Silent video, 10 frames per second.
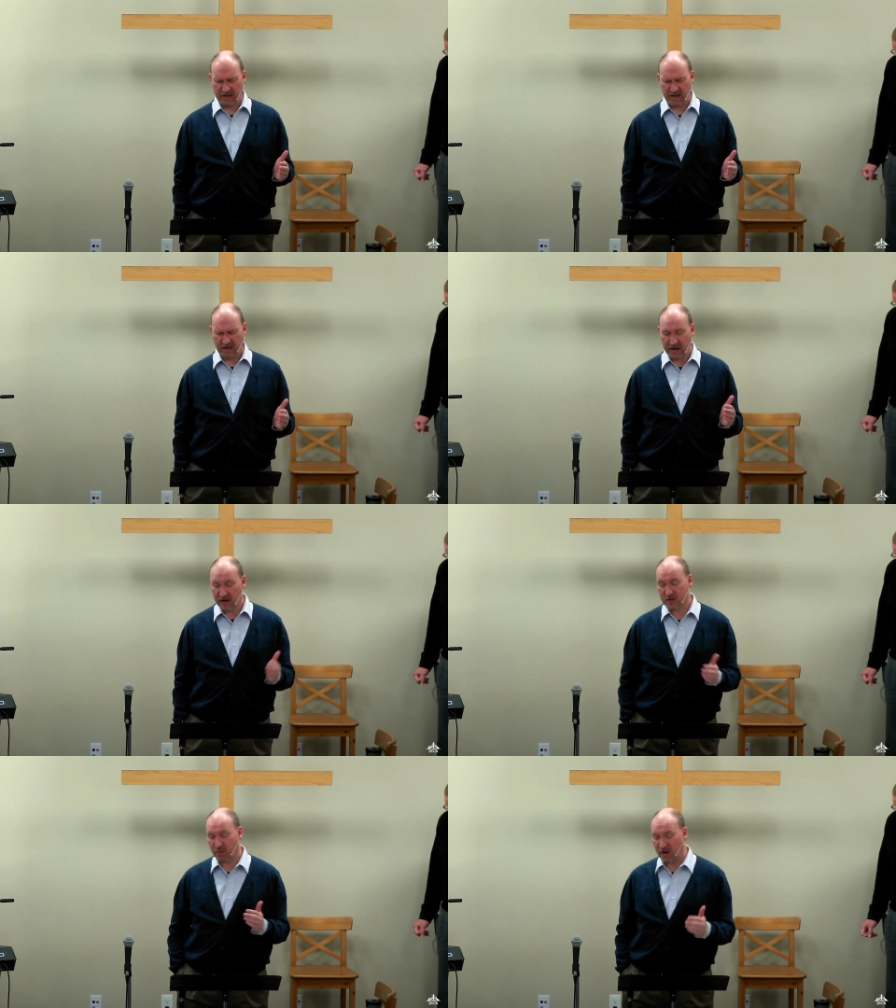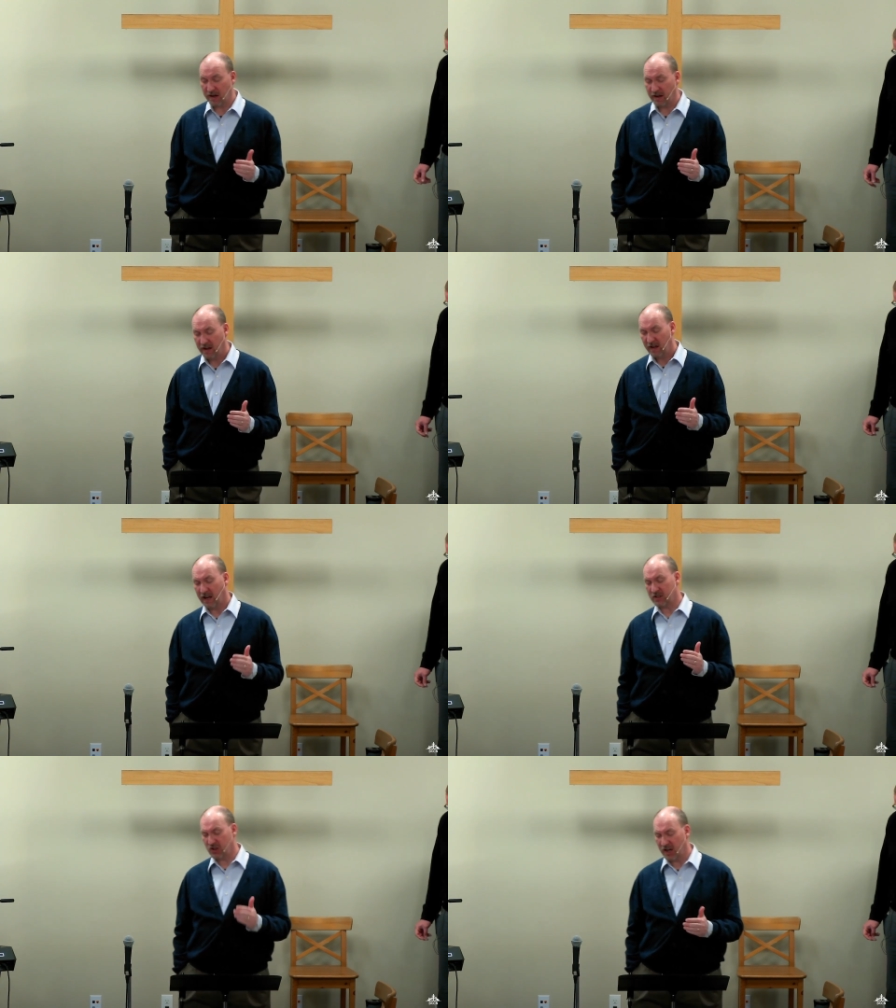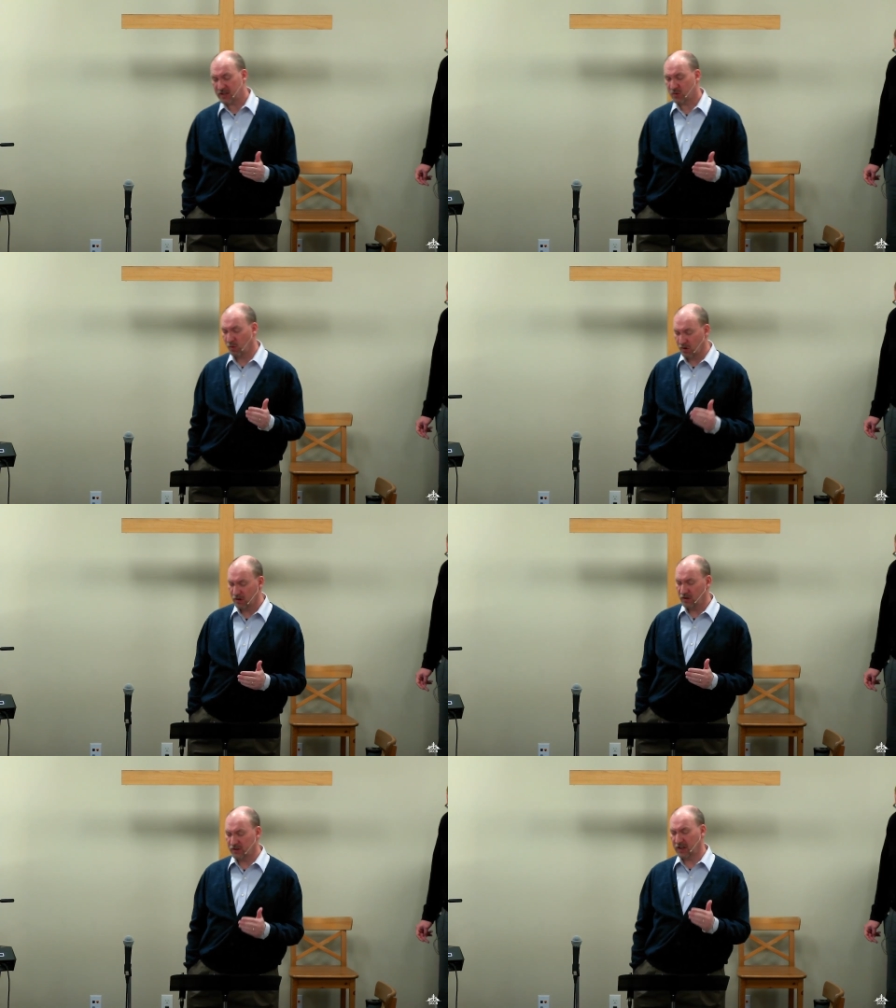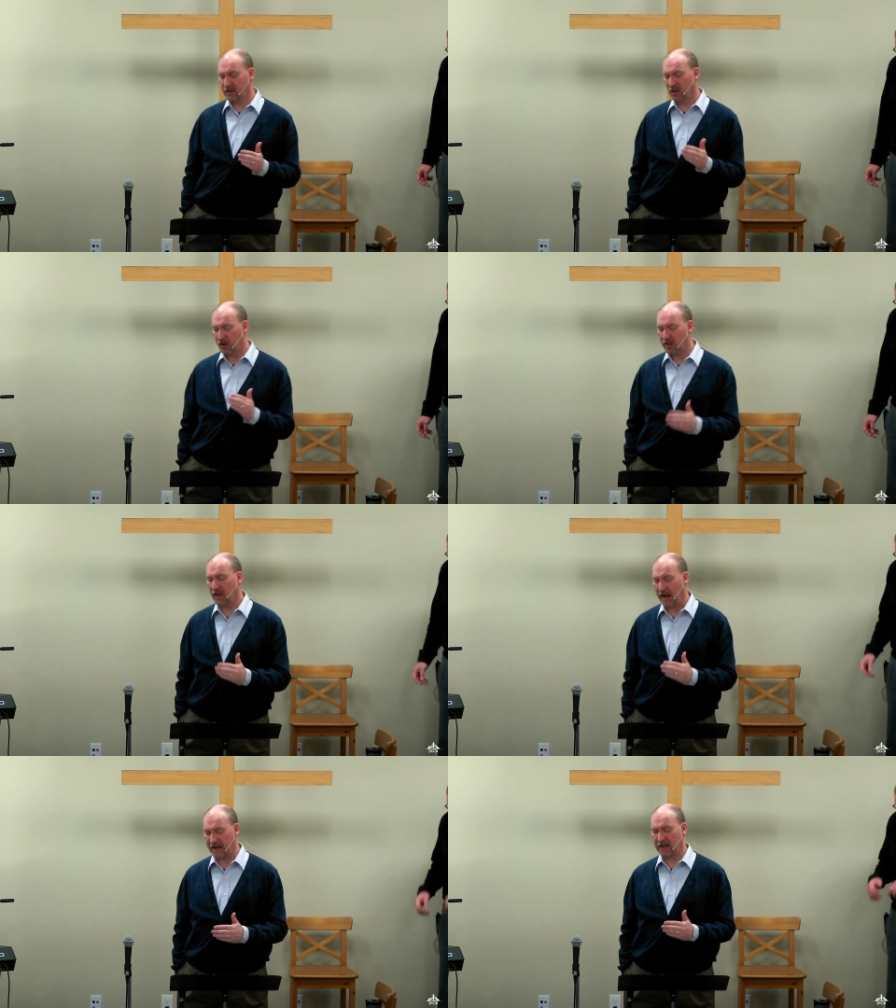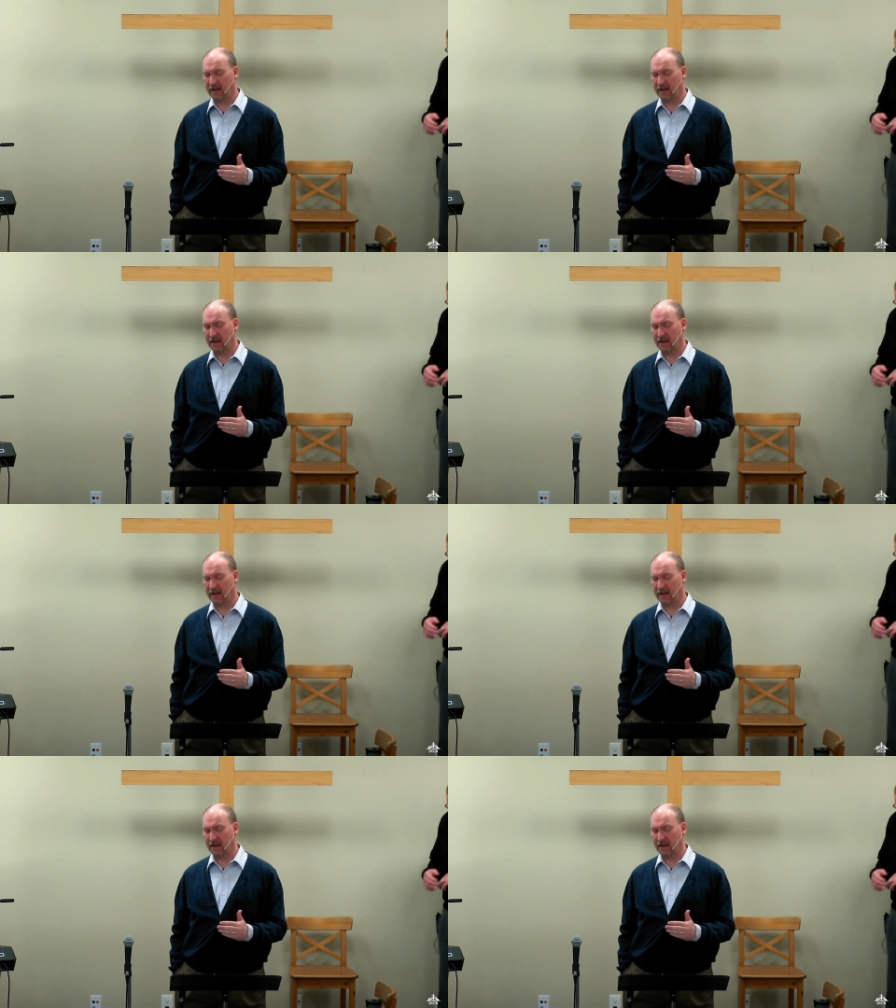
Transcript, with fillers: Here's what a just world can look like.